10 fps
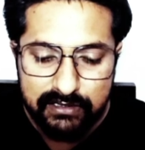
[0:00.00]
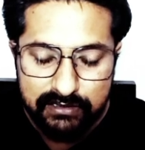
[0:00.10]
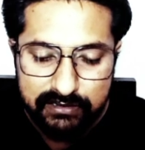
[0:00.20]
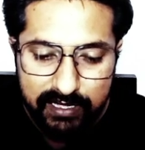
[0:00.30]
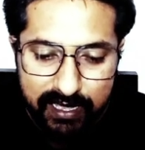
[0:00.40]

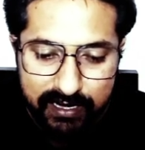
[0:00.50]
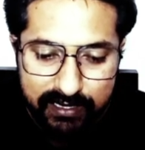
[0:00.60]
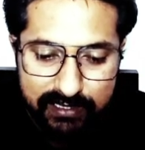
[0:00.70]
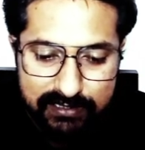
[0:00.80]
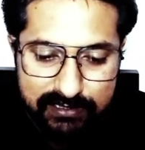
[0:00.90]
there
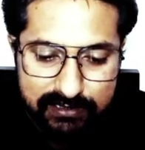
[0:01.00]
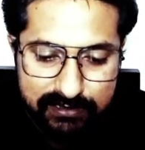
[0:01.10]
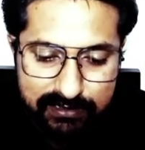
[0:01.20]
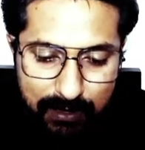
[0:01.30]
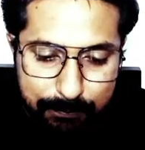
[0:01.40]
is
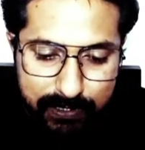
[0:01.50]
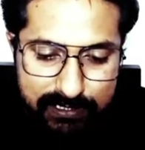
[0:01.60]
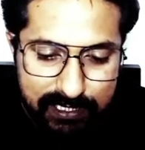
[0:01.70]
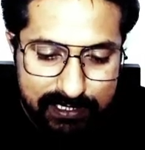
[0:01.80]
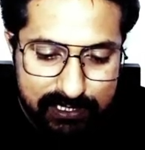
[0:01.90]
the
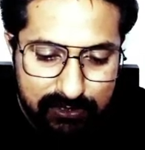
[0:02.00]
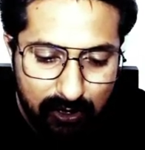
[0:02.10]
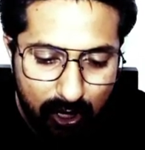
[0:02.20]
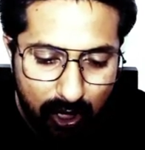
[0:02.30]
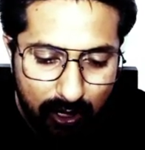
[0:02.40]
presence
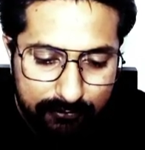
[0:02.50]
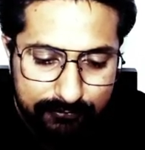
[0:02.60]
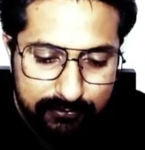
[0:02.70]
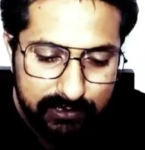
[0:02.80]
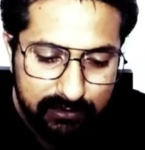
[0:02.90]
of
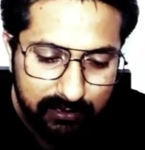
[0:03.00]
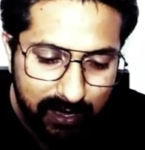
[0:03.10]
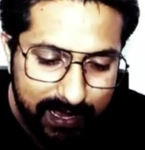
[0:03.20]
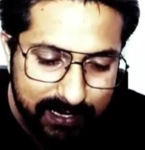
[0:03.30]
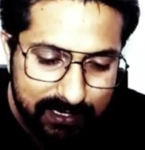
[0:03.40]

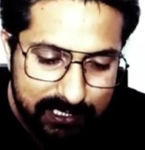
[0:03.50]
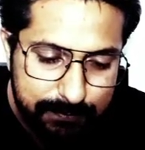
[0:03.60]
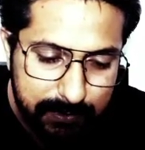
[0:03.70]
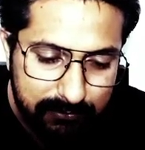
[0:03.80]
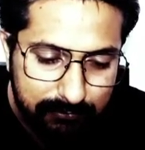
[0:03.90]

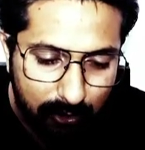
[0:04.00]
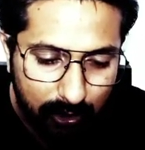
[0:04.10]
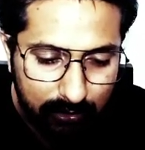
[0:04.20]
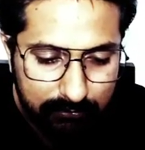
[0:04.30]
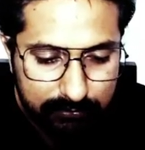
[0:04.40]
tricuspid
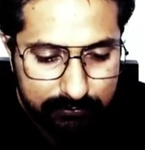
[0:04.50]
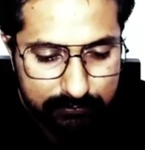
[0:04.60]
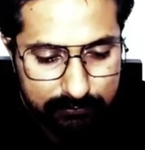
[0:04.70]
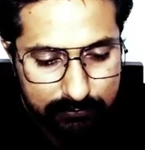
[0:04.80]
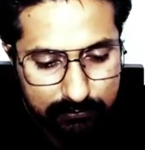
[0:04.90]
valve.
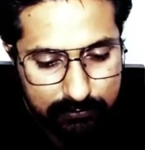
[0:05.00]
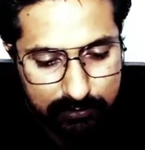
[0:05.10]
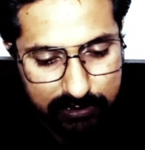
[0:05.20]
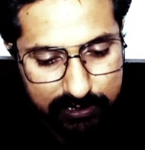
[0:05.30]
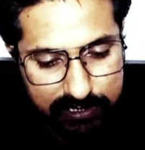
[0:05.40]

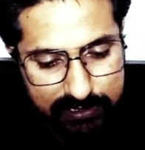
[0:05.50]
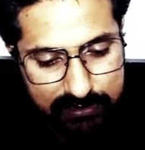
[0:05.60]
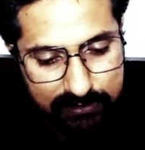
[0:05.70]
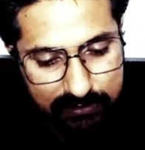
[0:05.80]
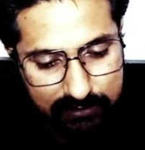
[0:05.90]
It is
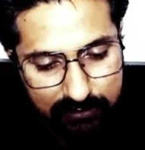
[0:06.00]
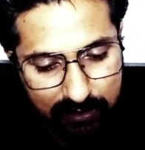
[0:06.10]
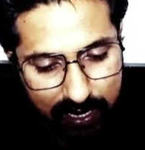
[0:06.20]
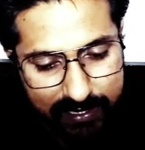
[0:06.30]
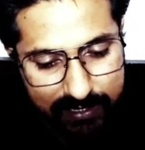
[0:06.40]

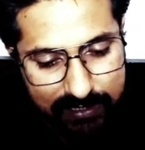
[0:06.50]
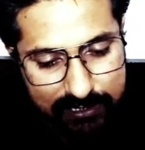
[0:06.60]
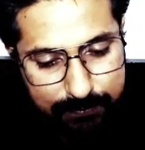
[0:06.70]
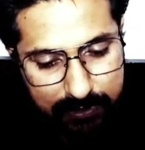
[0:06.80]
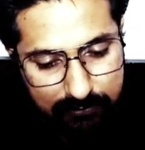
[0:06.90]

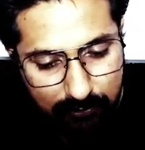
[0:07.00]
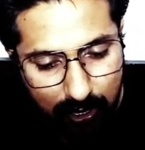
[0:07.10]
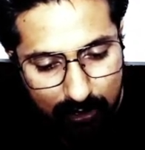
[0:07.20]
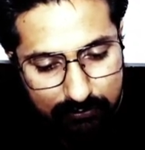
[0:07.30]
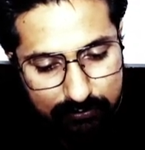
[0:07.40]
tricuspid
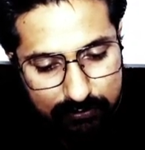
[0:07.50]
valve